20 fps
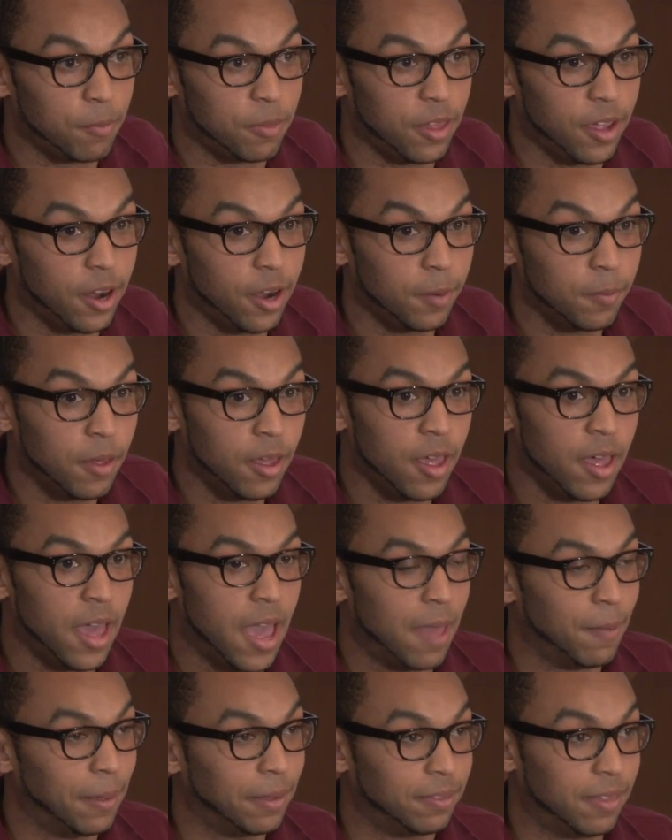there,
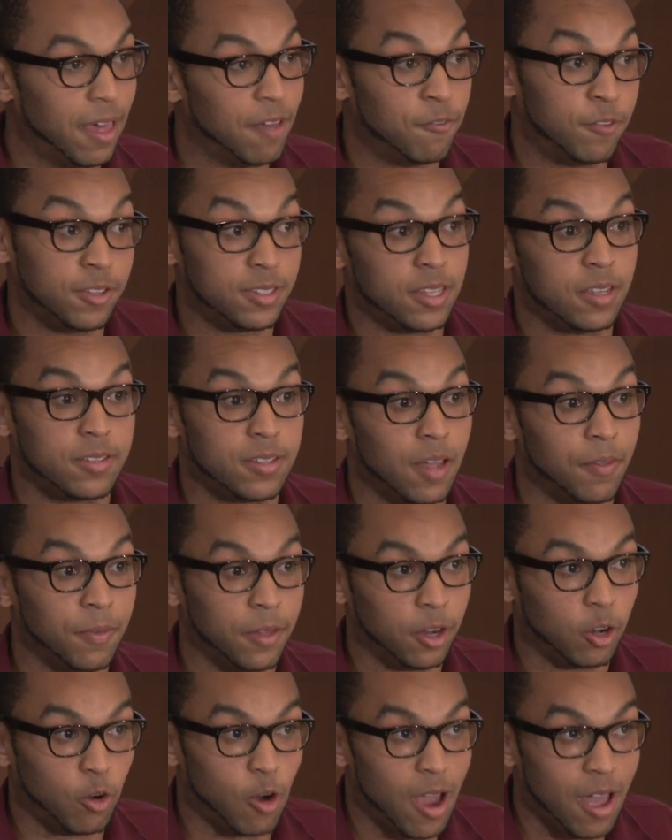and like the emphasis on
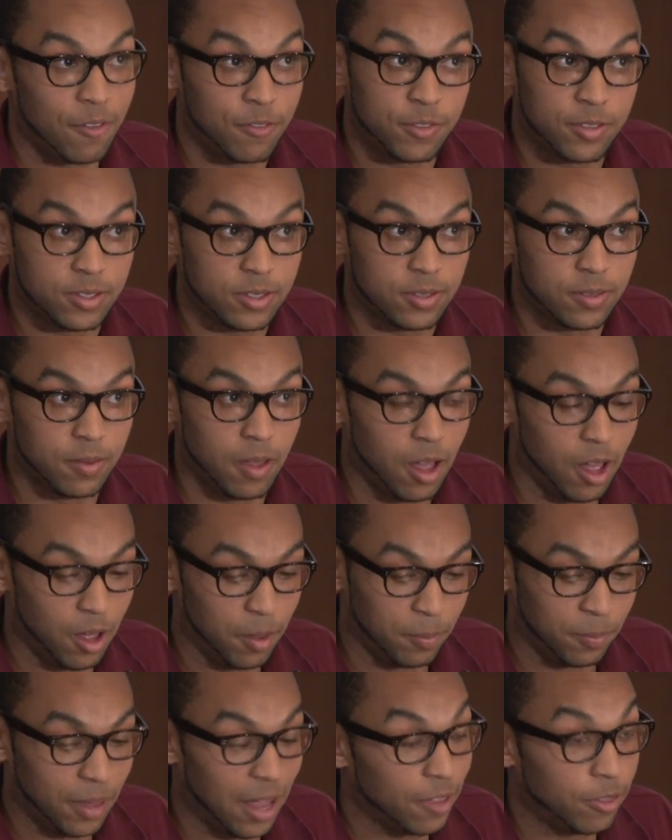the graphs.
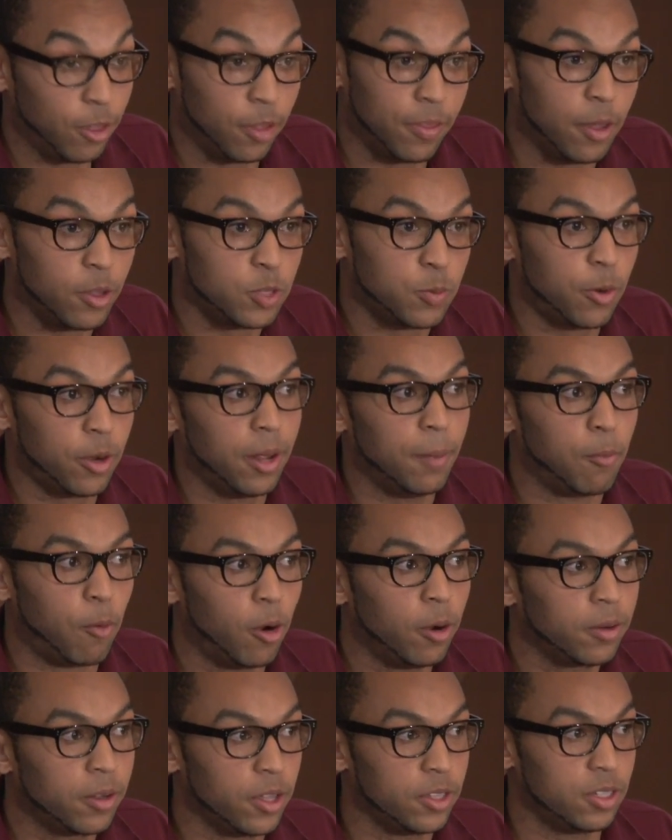Um, I thought that was pretty
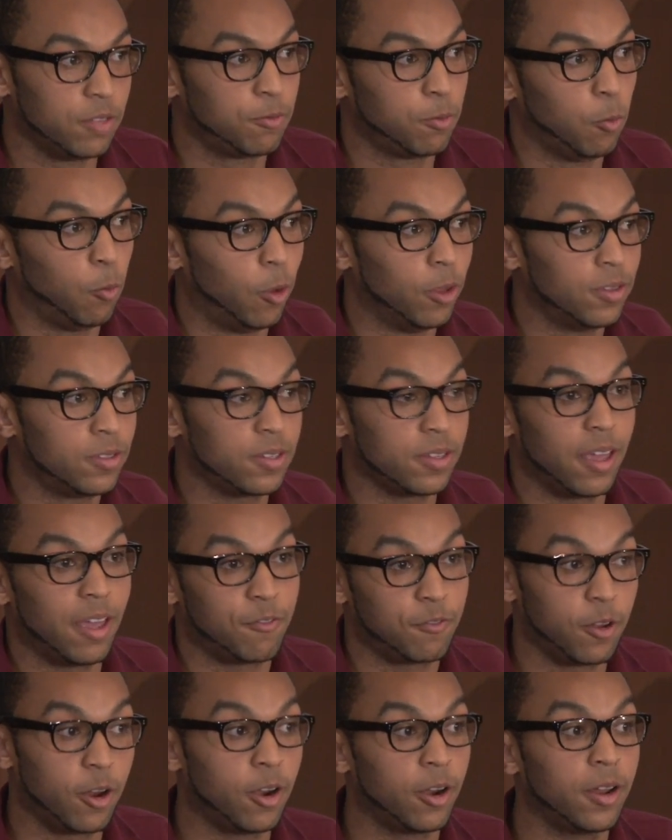important because if once
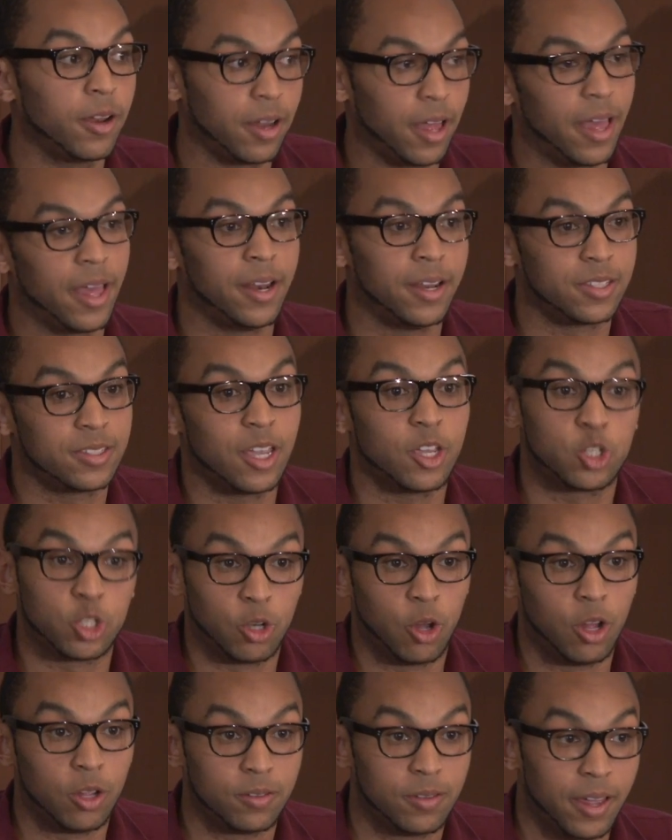if you're in a session
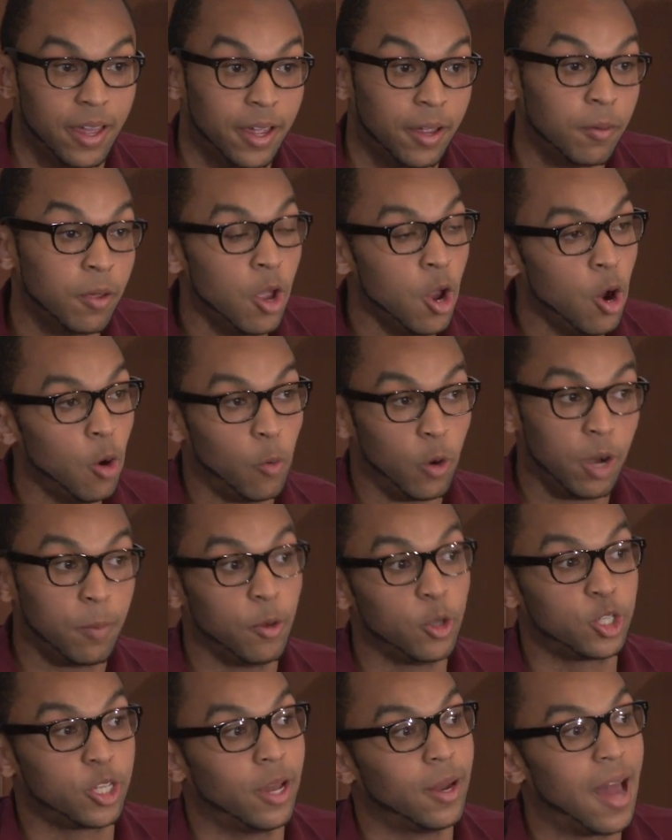all day where you're
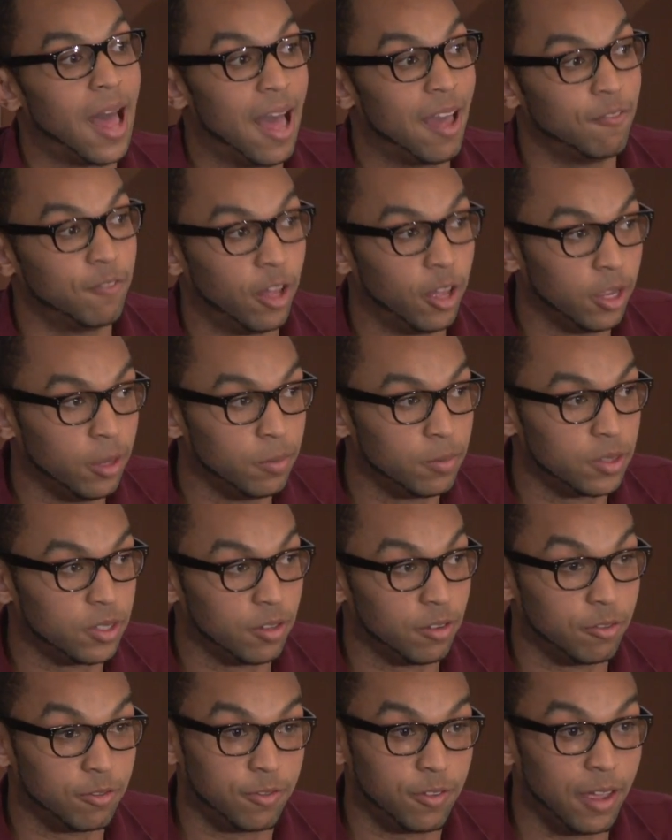pushing out high volumes
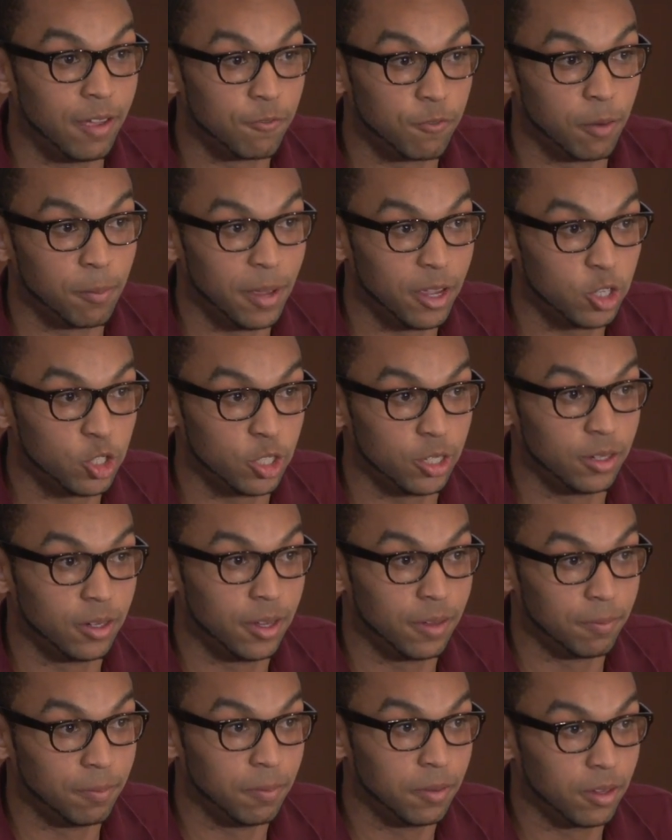of information
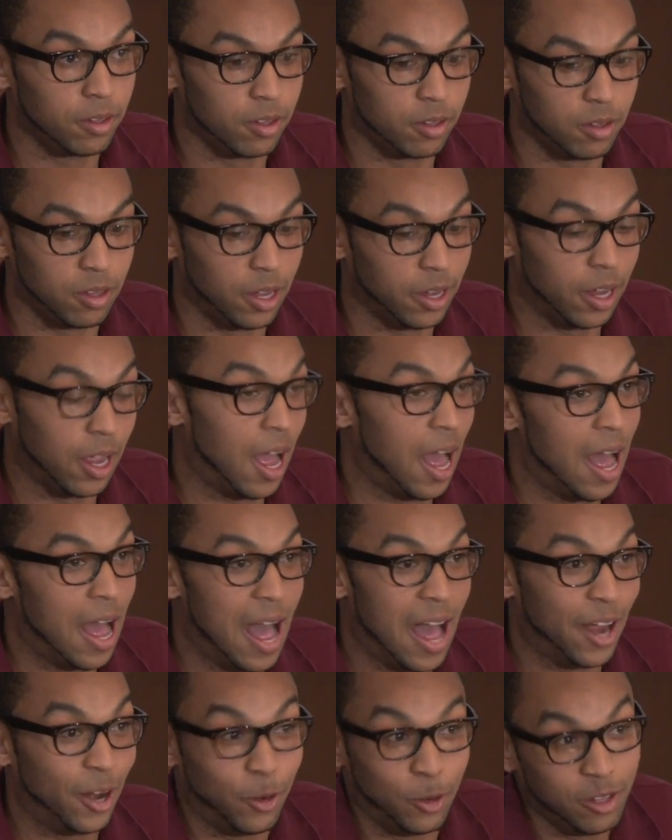and like
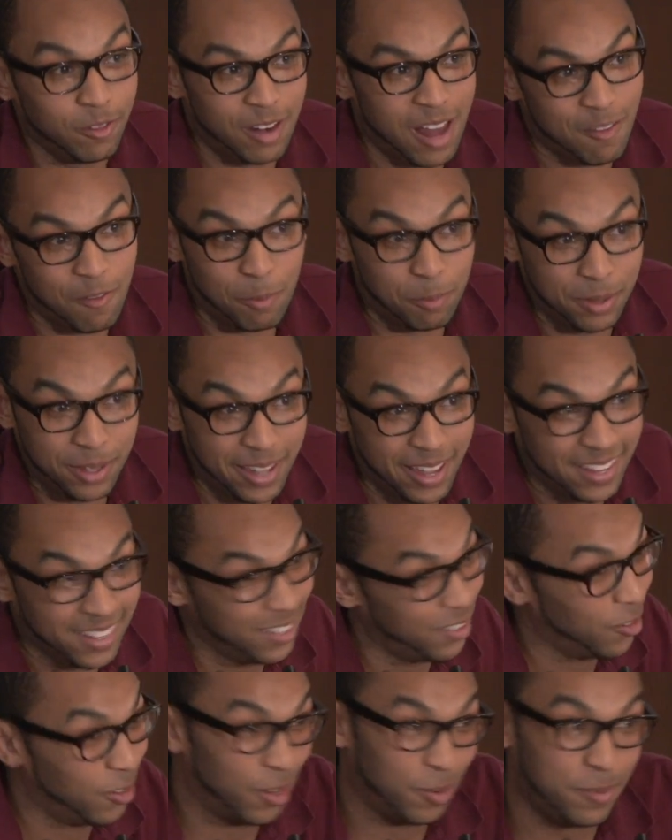I don't even have a BA,
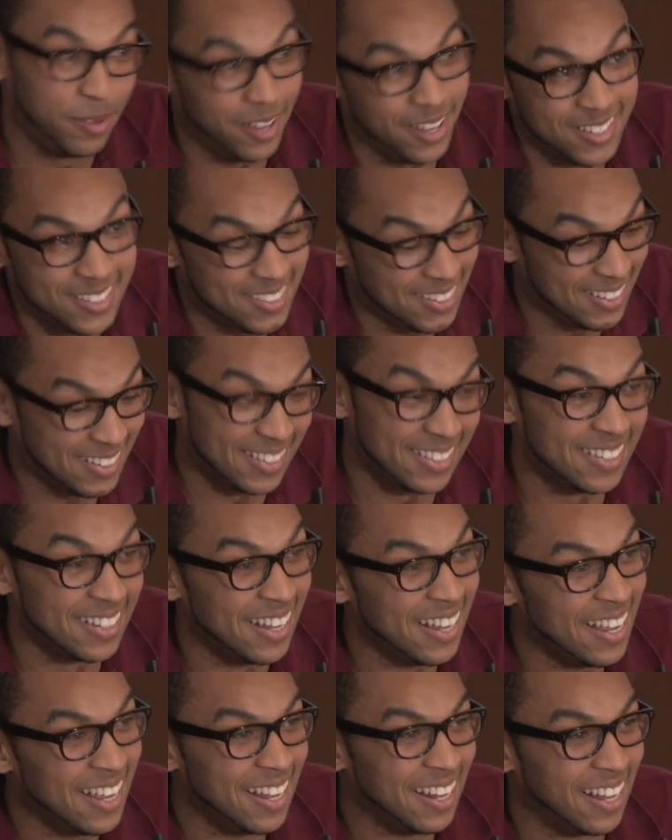you all are
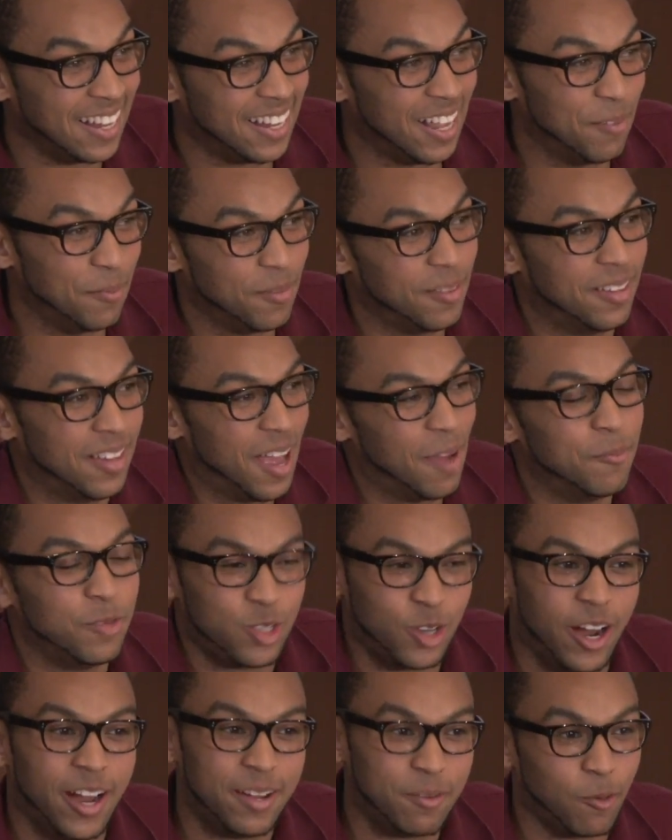PhDs. Like I'm, I'm
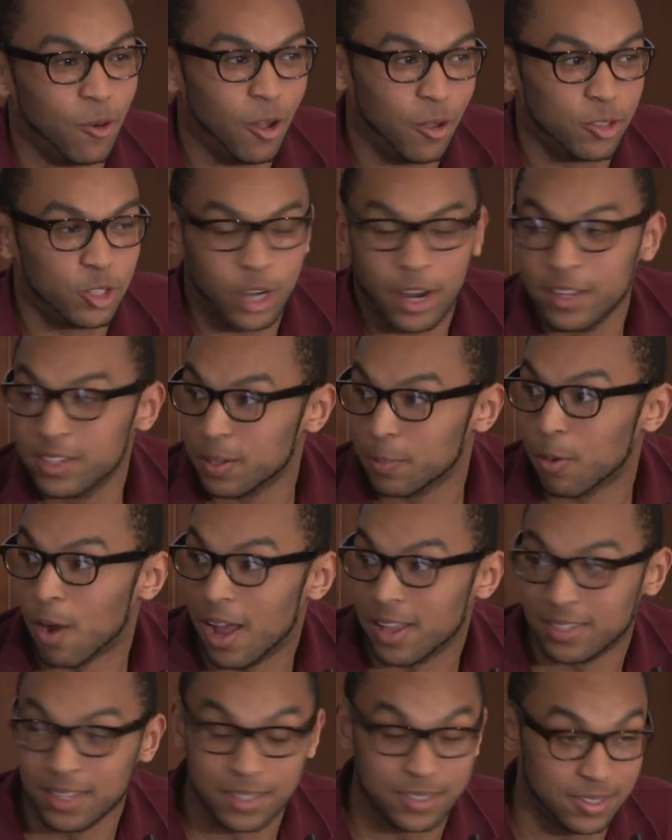trying, we're all trying to
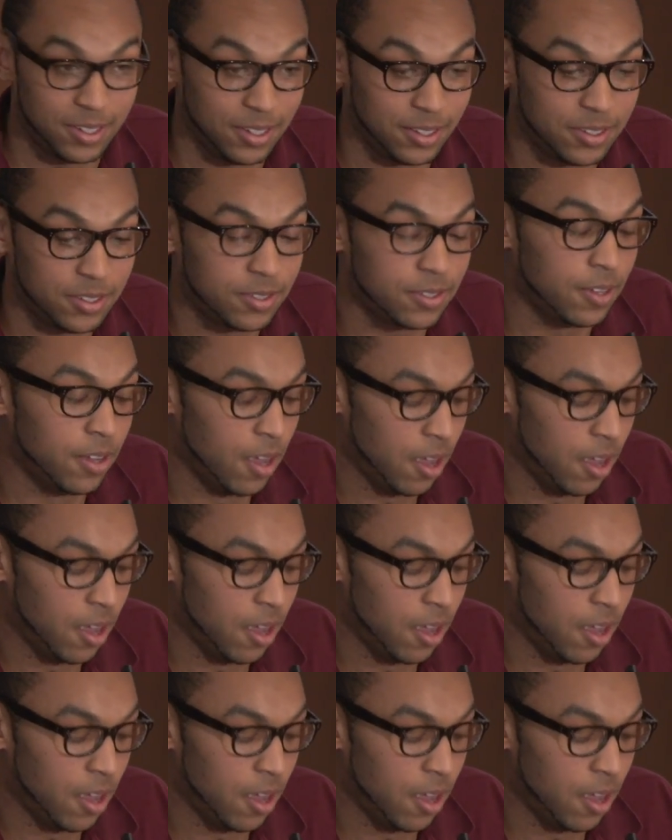process this,